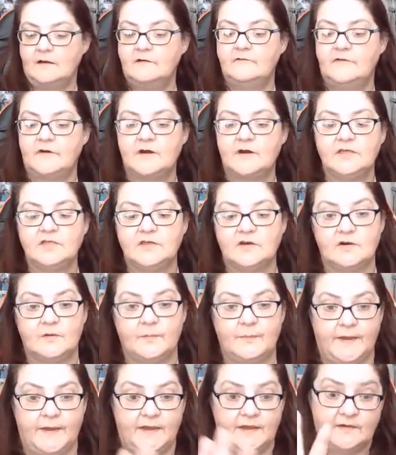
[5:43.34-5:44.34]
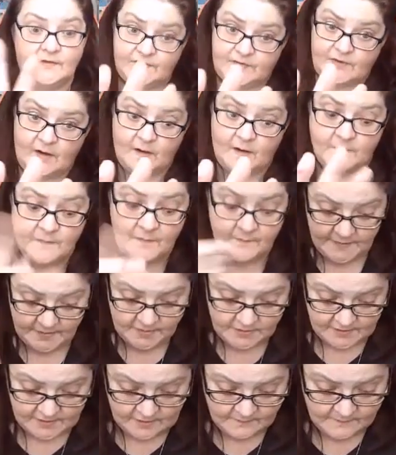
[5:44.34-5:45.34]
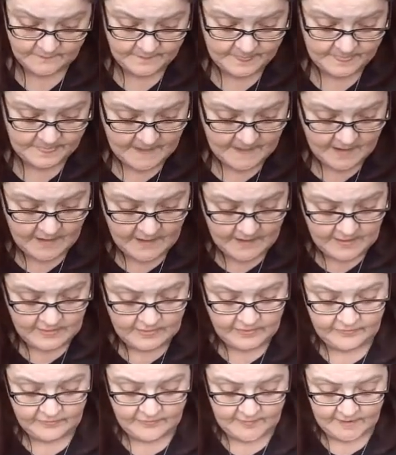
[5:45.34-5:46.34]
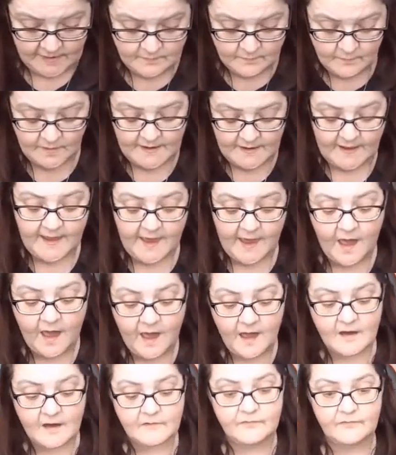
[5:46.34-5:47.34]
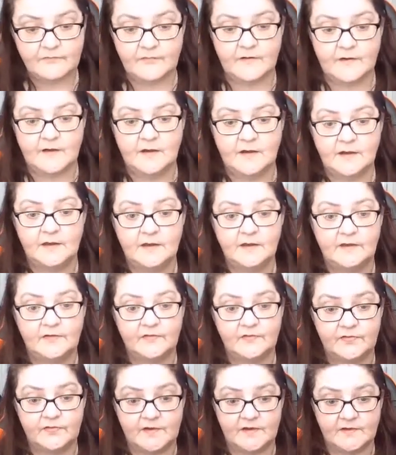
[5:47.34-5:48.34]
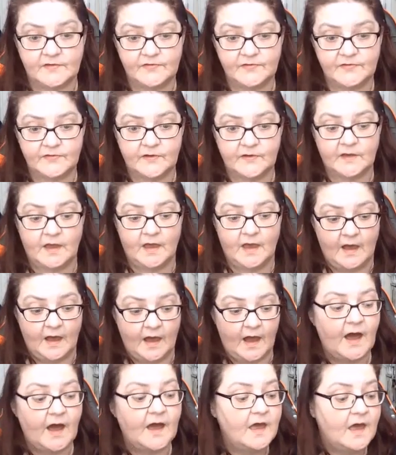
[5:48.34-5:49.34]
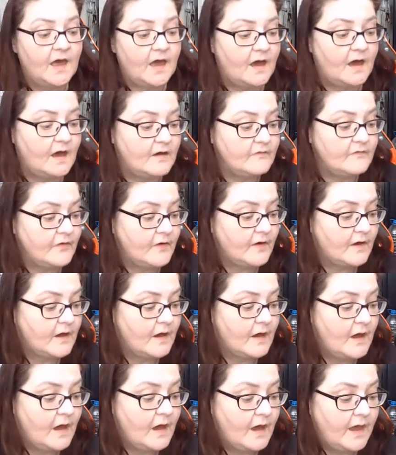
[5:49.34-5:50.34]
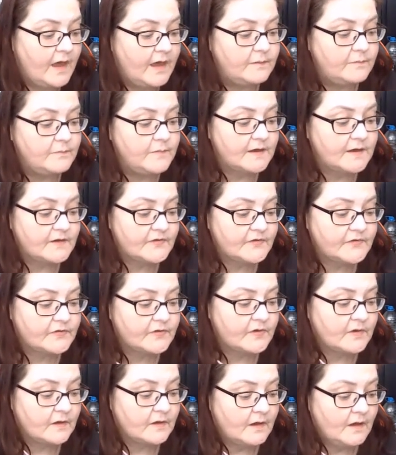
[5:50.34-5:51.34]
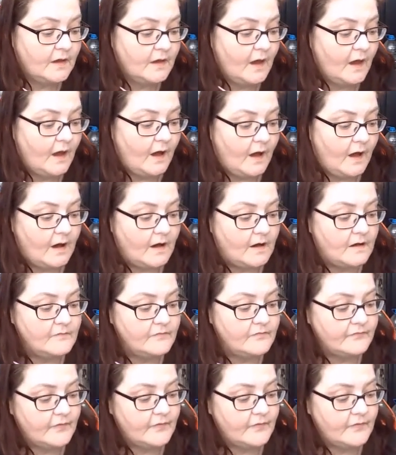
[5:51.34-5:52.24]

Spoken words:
very little paint, some but little. Then what I have is this. I have a mix of,